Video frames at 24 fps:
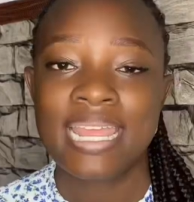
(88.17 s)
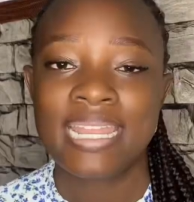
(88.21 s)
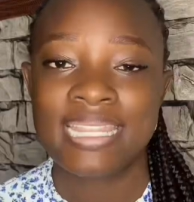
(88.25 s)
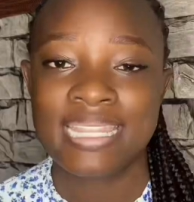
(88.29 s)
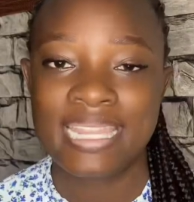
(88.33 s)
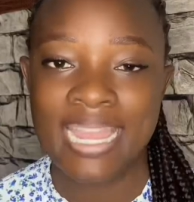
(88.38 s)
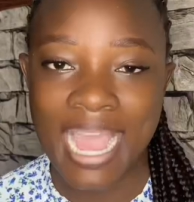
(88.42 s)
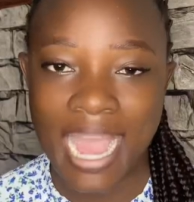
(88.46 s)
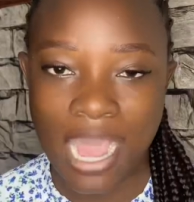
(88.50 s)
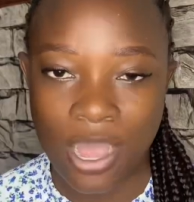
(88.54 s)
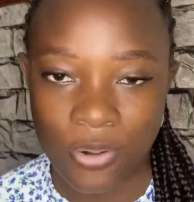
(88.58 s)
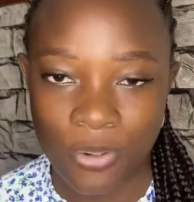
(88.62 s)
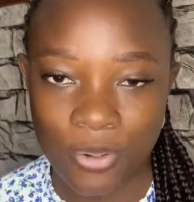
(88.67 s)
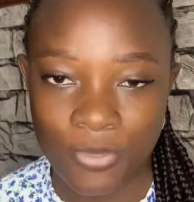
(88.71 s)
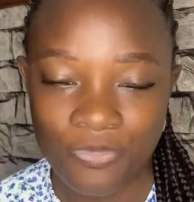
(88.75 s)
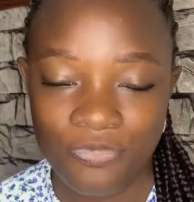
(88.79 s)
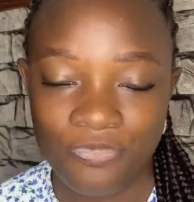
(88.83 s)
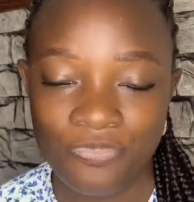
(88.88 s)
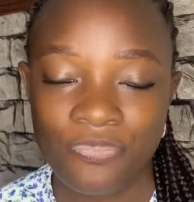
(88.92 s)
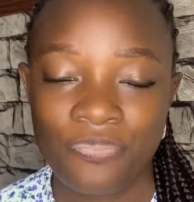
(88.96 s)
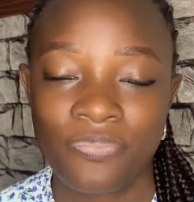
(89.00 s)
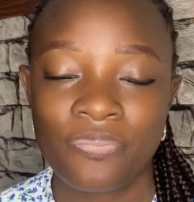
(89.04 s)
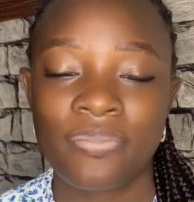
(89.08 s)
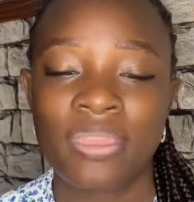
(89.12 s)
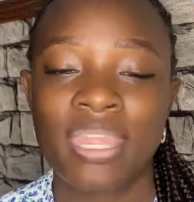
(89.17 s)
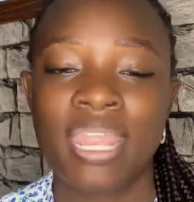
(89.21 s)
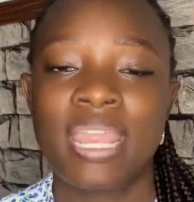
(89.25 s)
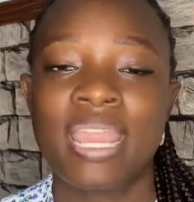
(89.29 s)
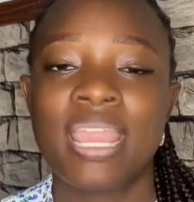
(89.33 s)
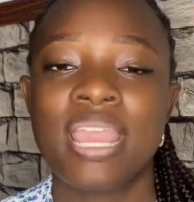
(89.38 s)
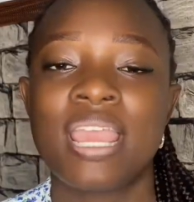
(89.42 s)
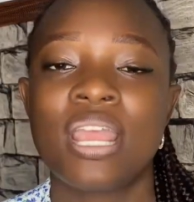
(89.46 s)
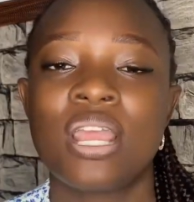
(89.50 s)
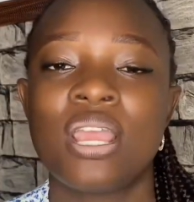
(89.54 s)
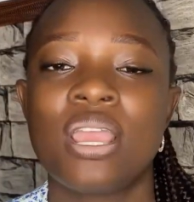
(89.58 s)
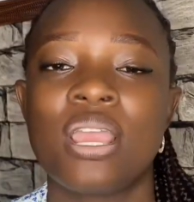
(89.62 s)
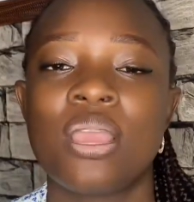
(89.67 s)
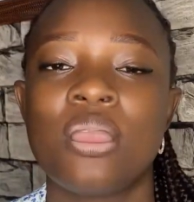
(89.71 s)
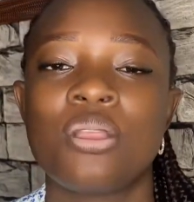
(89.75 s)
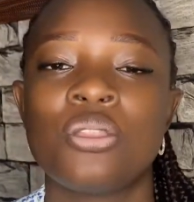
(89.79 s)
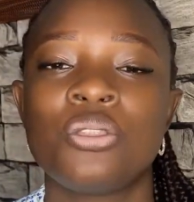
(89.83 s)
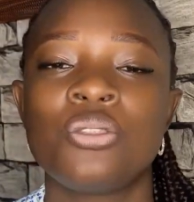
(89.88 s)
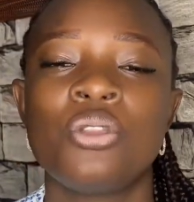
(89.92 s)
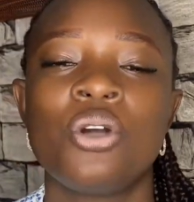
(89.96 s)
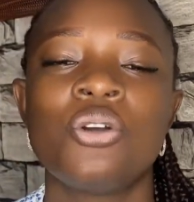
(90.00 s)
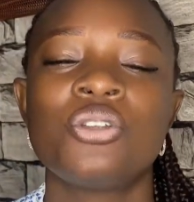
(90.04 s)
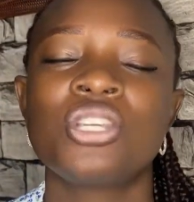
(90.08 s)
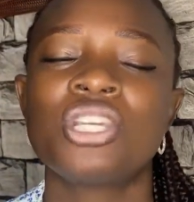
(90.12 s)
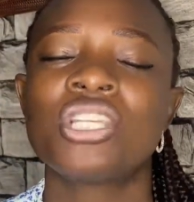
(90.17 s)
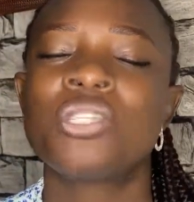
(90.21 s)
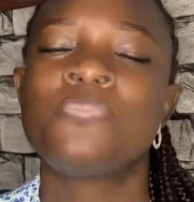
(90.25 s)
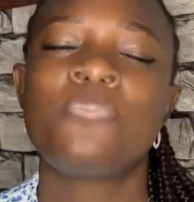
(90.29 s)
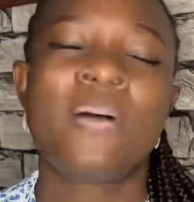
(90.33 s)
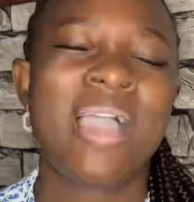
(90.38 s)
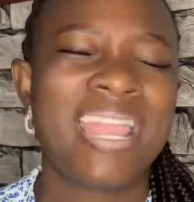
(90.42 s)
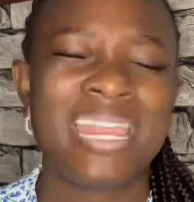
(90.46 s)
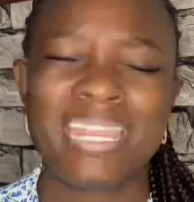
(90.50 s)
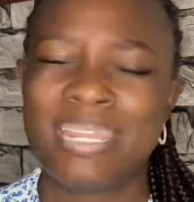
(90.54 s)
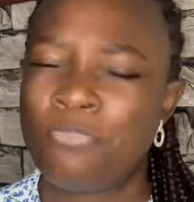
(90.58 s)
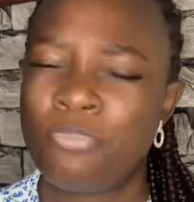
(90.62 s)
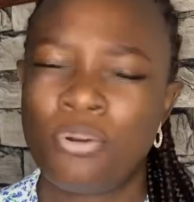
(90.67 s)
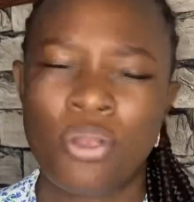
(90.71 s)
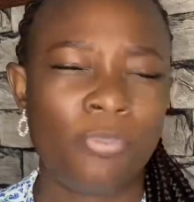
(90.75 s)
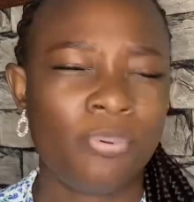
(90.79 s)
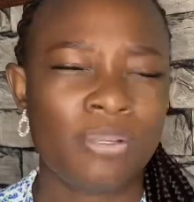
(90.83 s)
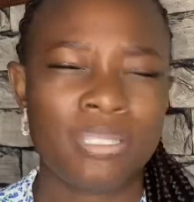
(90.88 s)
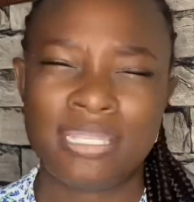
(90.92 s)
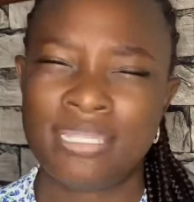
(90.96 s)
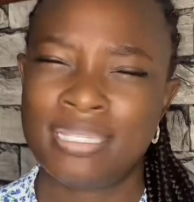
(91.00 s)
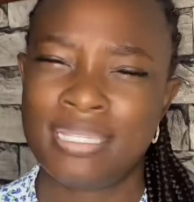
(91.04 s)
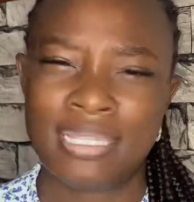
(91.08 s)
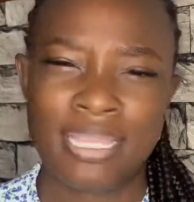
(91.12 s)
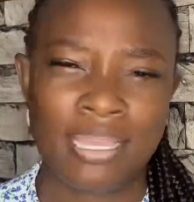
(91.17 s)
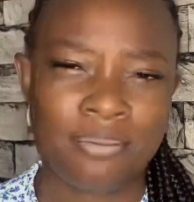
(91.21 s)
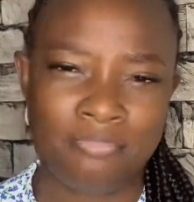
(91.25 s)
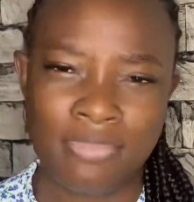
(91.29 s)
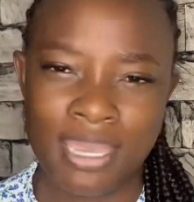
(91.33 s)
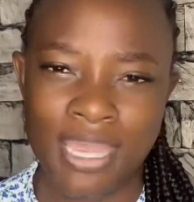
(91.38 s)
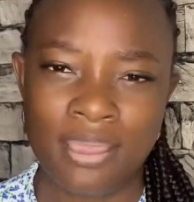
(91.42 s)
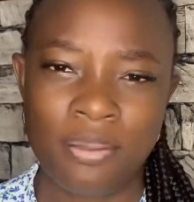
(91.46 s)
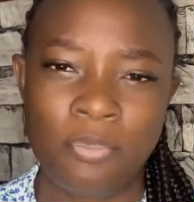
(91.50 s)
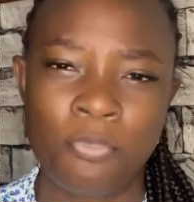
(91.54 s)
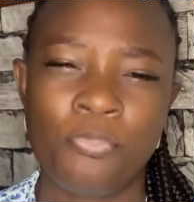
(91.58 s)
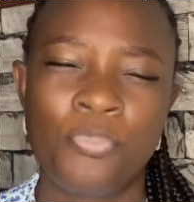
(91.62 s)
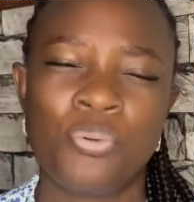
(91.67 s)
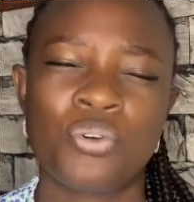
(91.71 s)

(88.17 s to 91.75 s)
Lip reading: Now, not just buying properties in Epe,